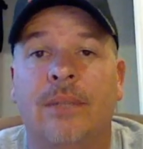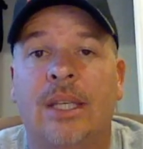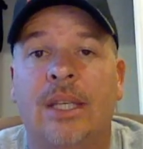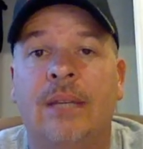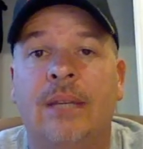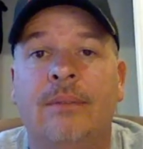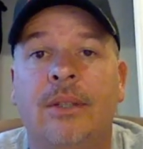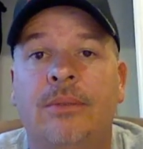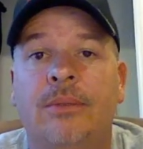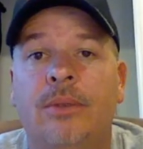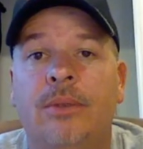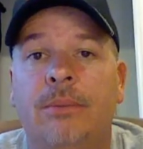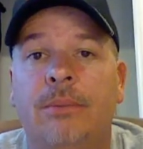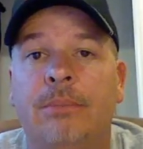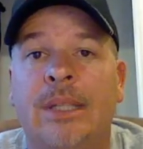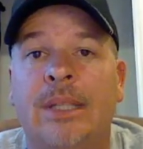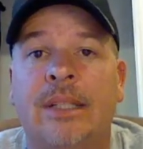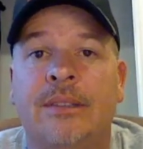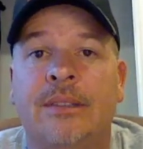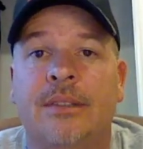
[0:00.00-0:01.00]
even if it
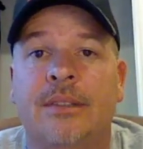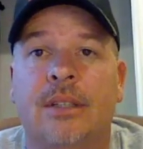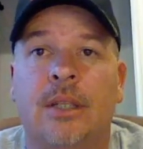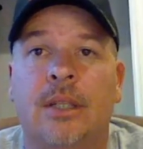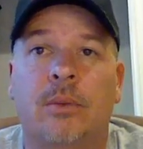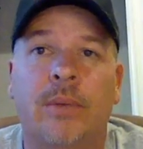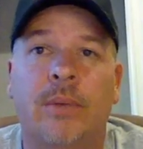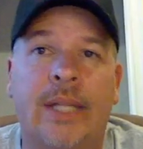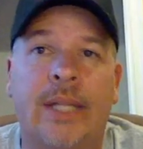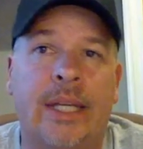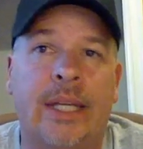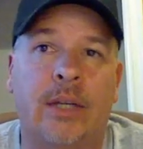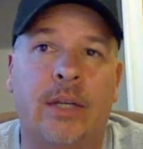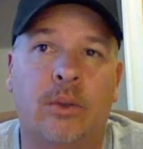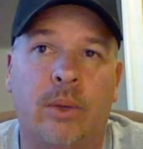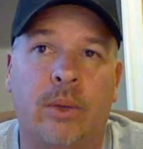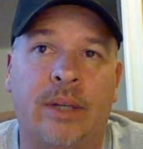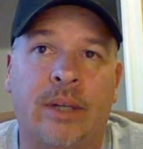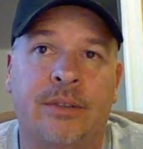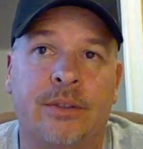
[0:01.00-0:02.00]
means liquidating
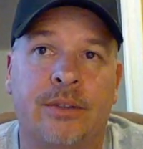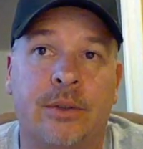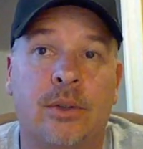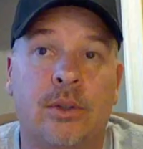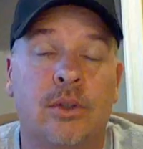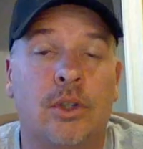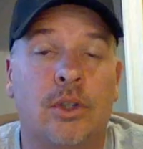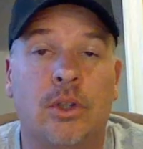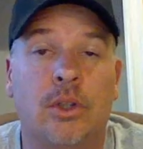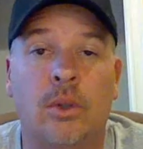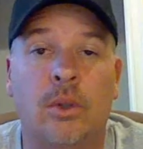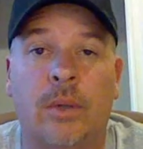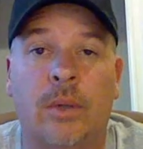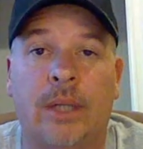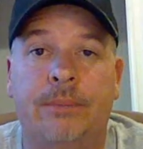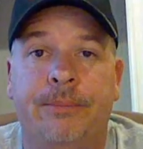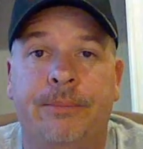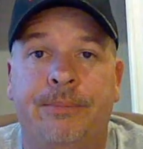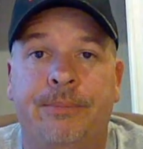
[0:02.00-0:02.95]
Chrysler to do it.